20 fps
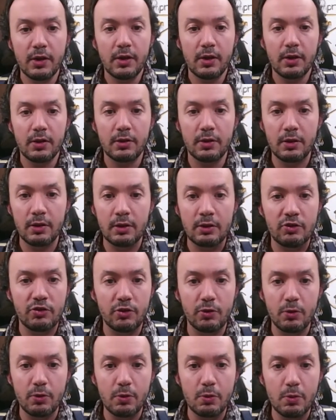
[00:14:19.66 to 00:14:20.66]
the
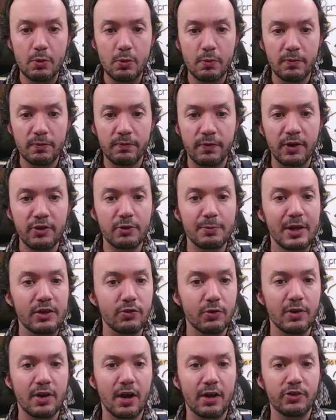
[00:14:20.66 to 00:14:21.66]
two
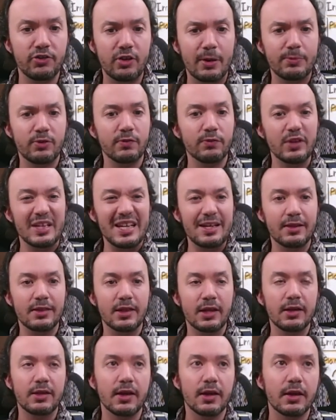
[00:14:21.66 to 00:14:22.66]
fundamental concepts of lean
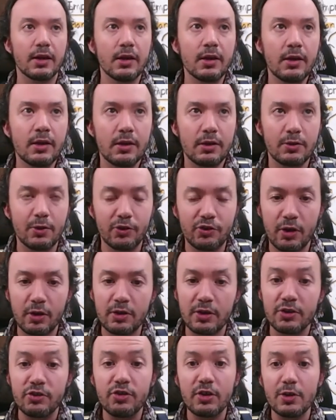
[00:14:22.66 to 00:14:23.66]
thinking. Those are
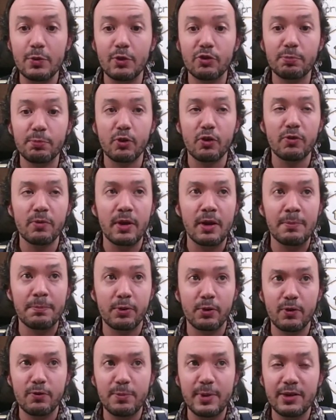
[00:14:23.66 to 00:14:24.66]
continuous
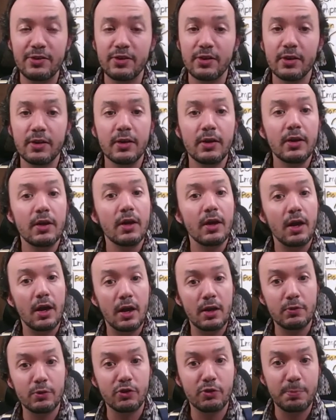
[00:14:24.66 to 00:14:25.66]
improvement
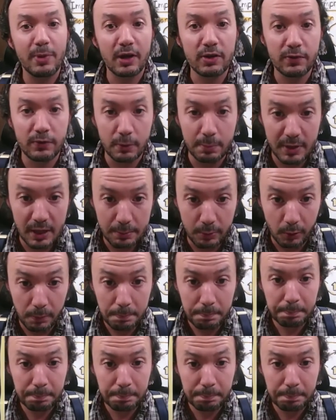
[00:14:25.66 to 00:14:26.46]
and respect for people.